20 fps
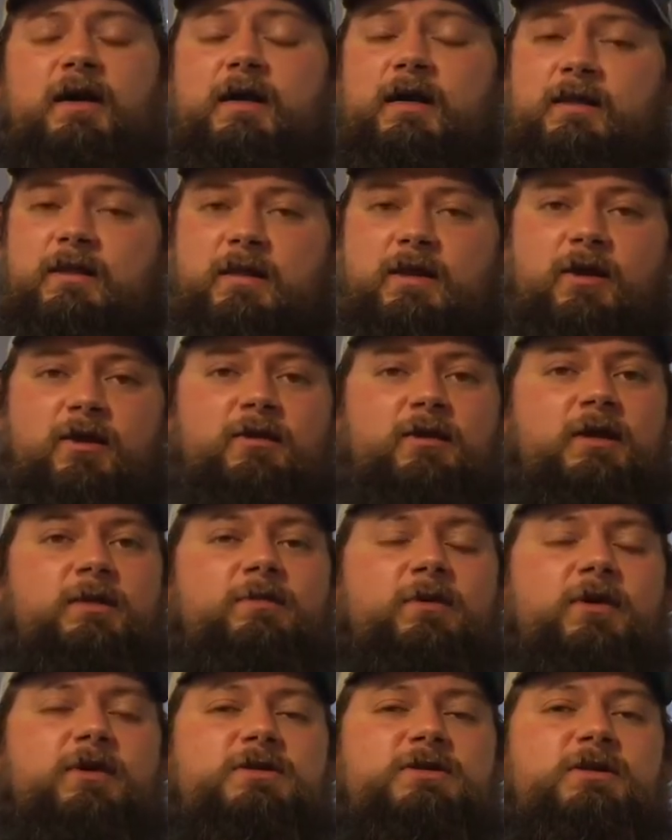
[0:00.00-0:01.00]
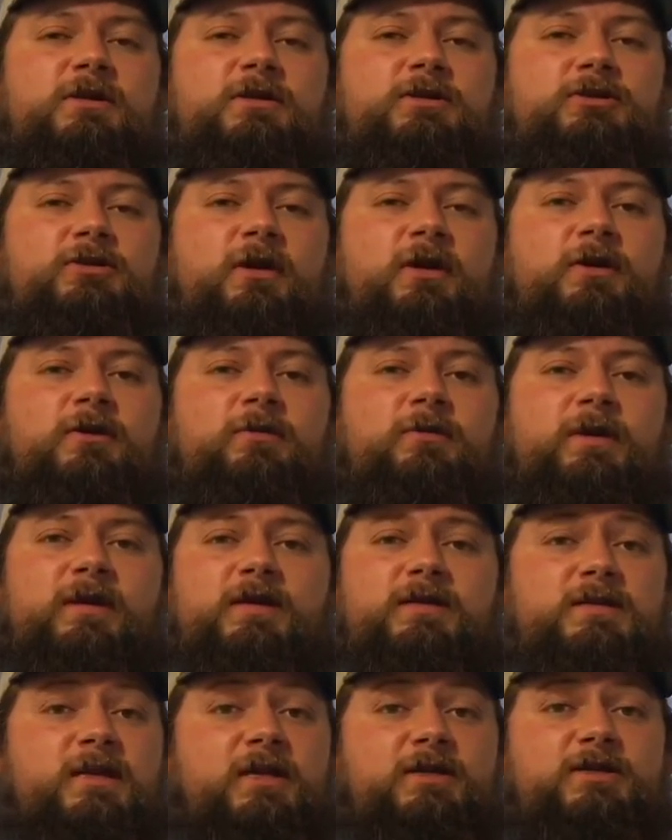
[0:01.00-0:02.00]
in the early parts of the trail
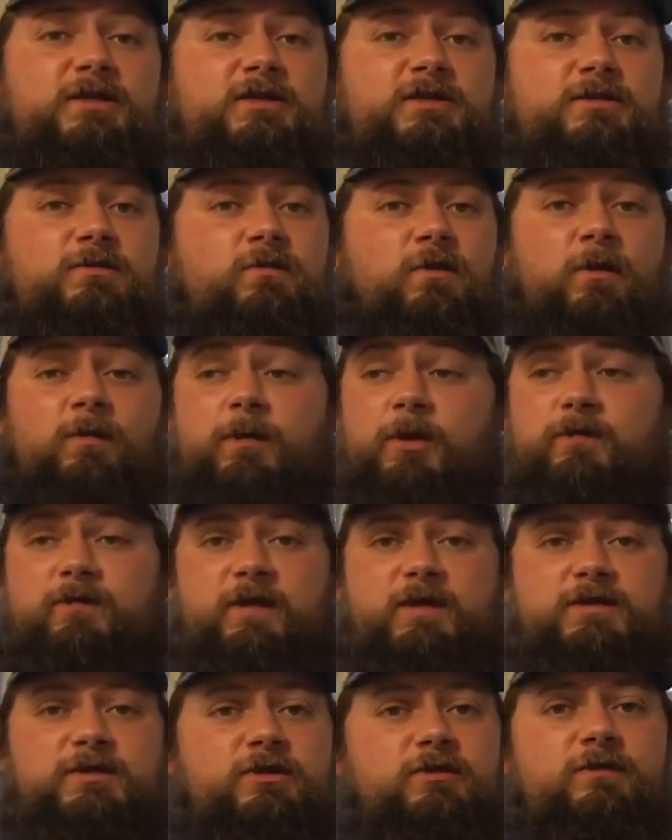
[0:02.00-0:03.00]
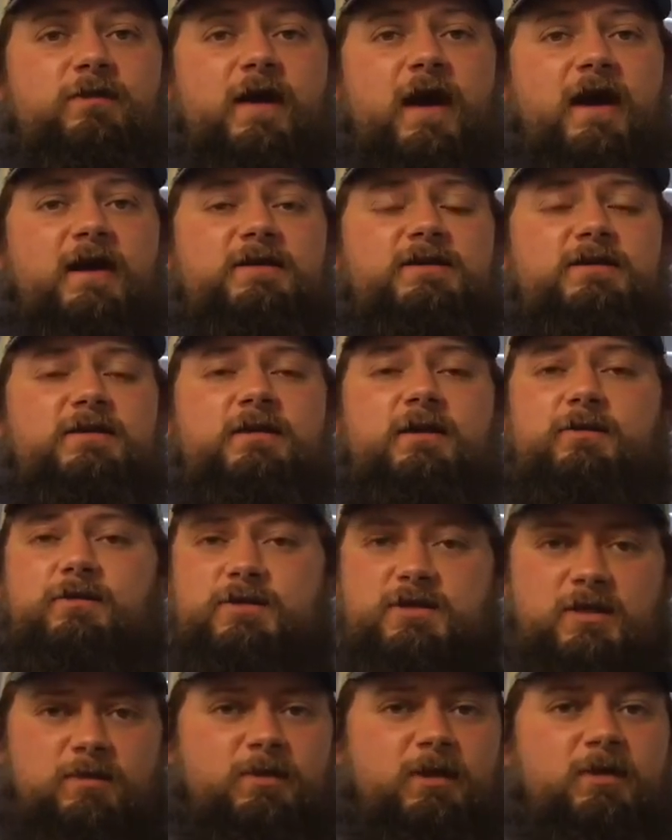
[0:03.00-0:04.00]
because they just were moving too fast. They were
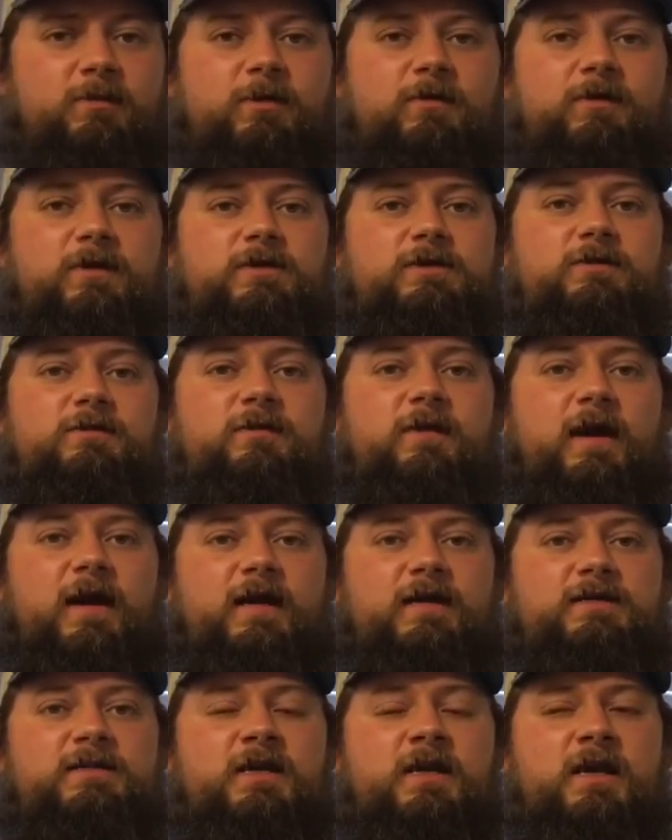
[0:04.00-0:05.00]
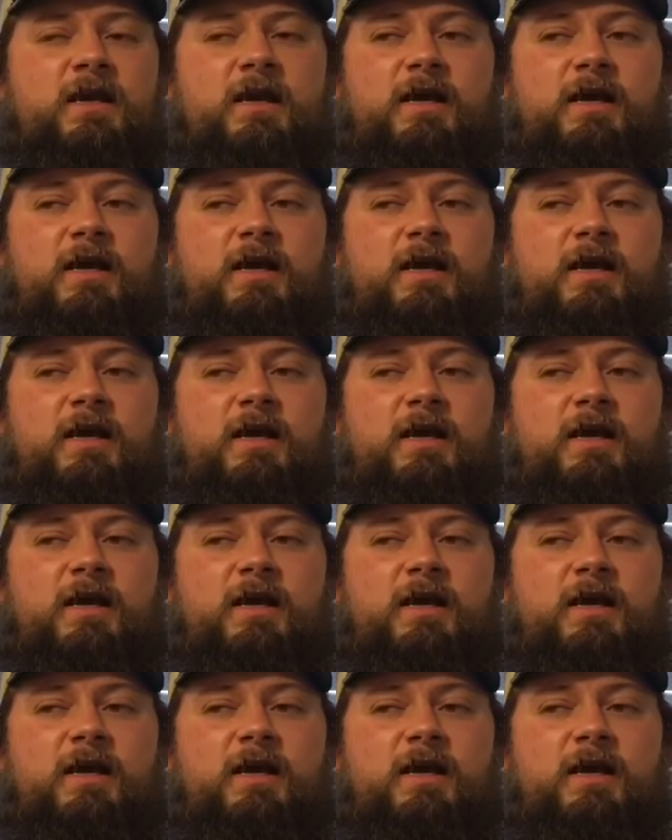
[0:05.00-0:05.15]
simply moving too fast.